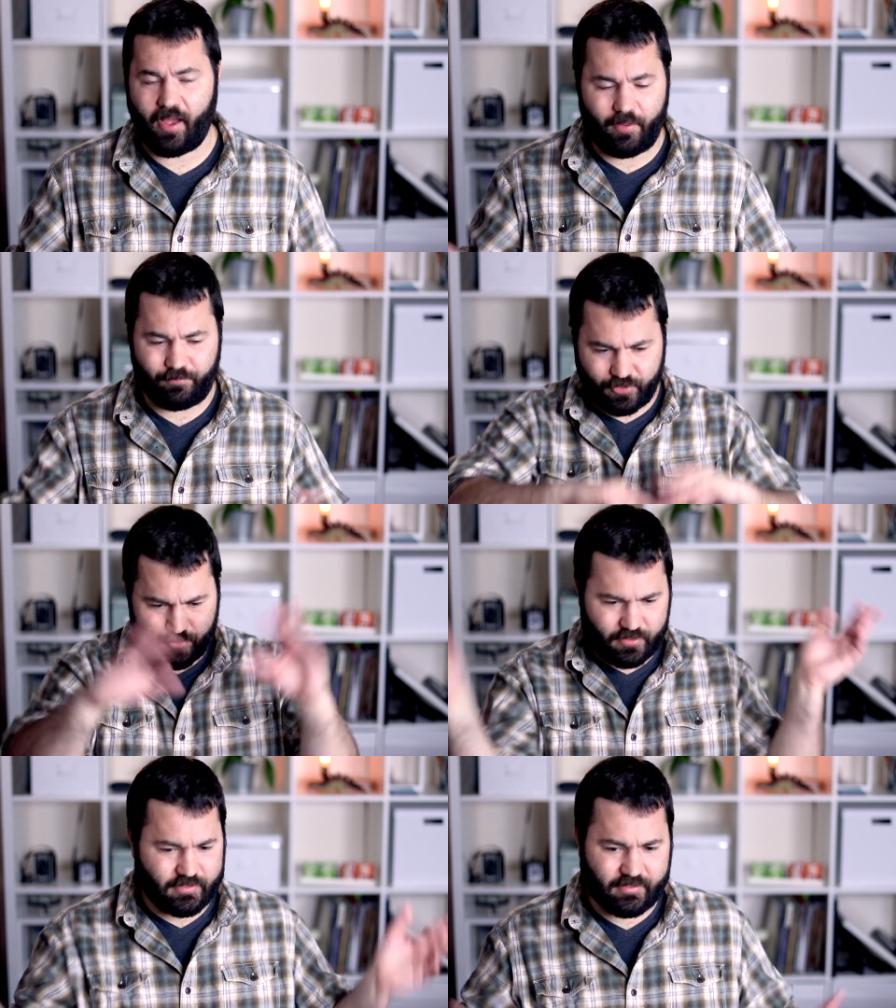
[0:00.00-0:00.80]
I
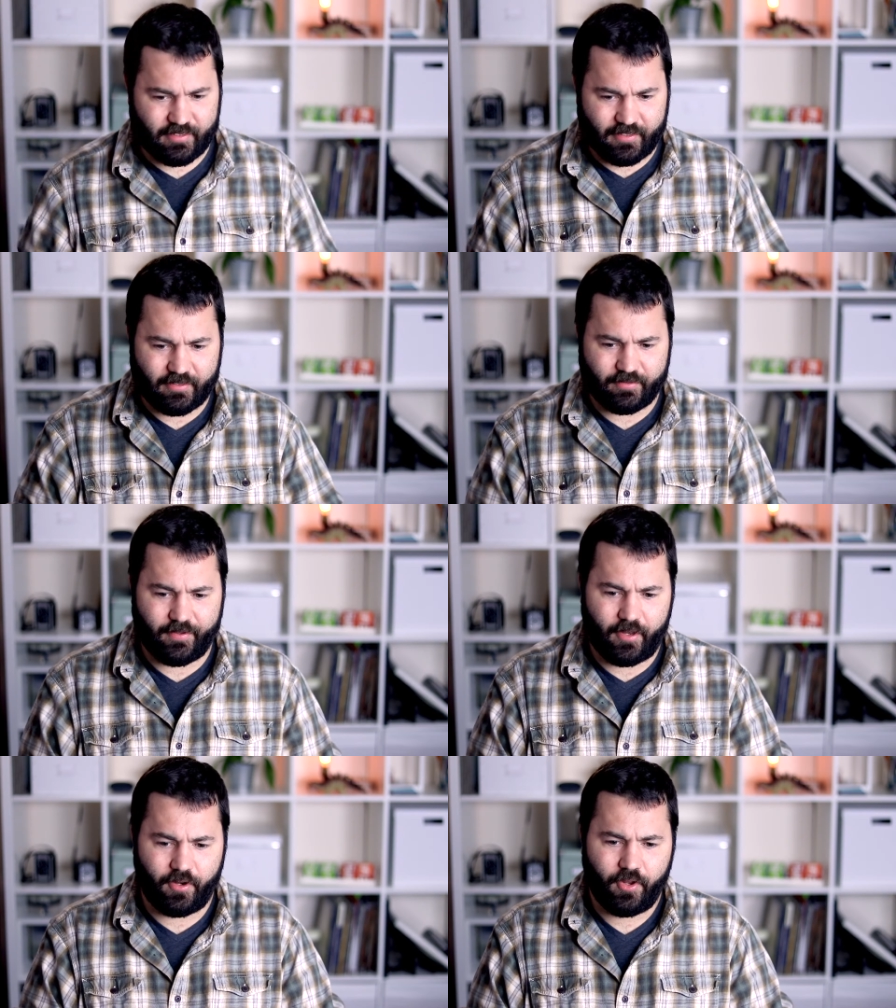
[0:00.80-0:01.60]
don't need to get into
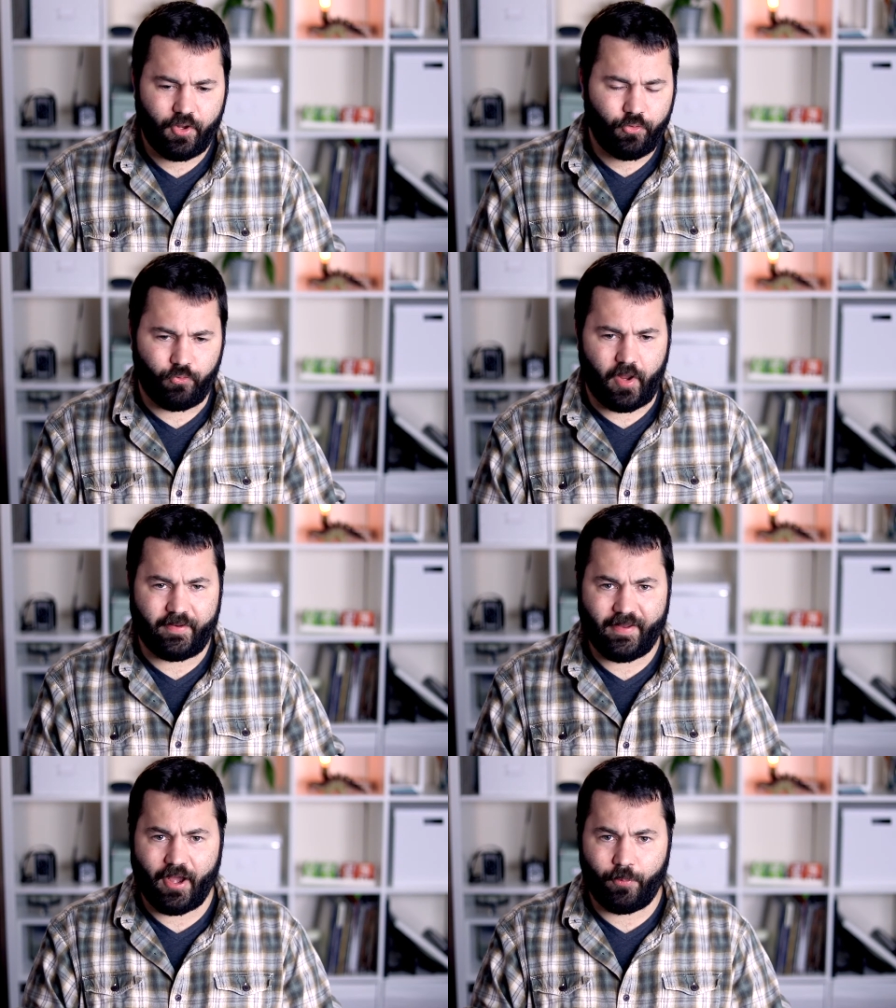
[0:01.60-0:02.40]
that
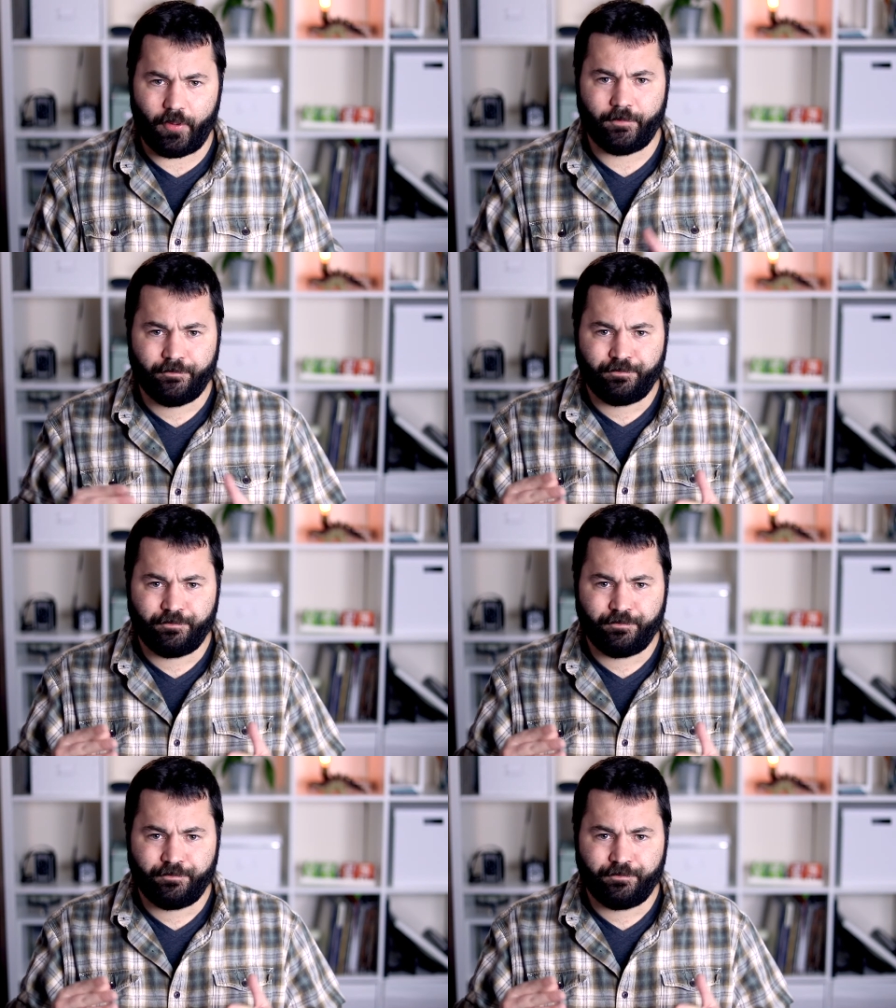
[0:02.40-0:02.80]
right now, but